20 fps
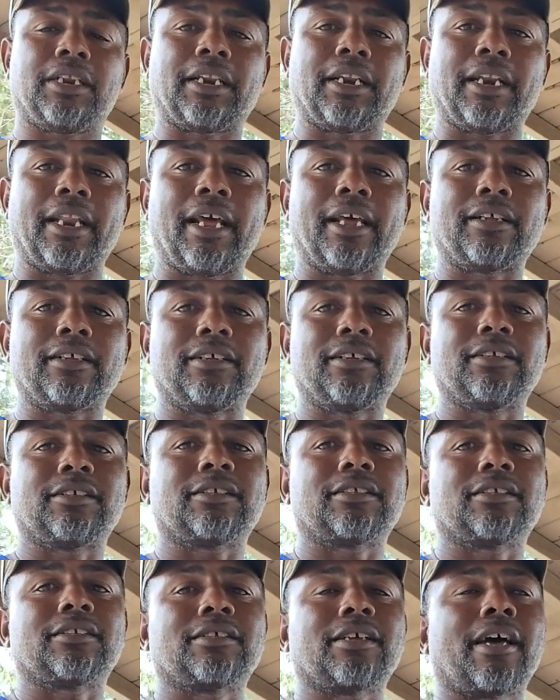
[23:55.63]
that is
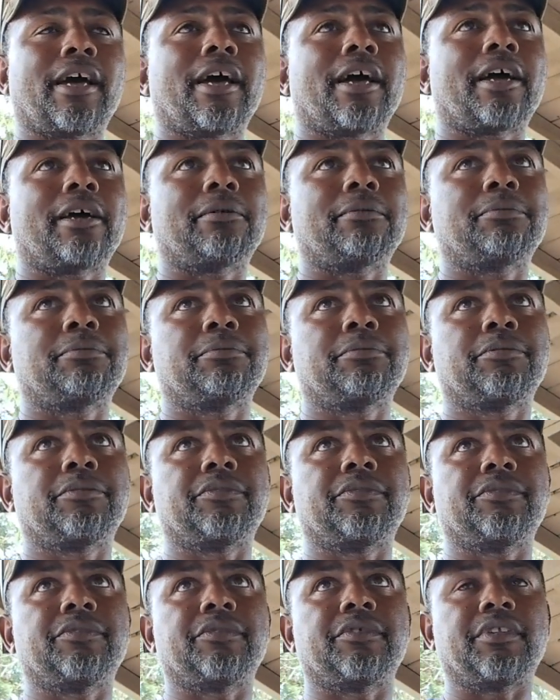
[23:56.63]
the time
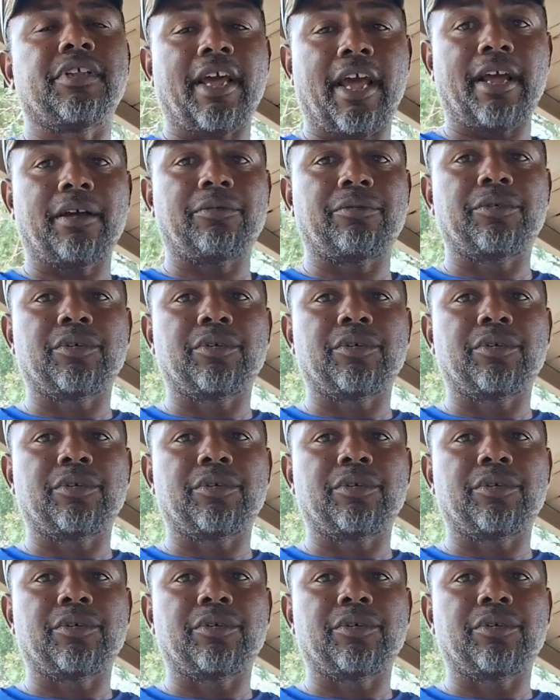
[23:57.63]
that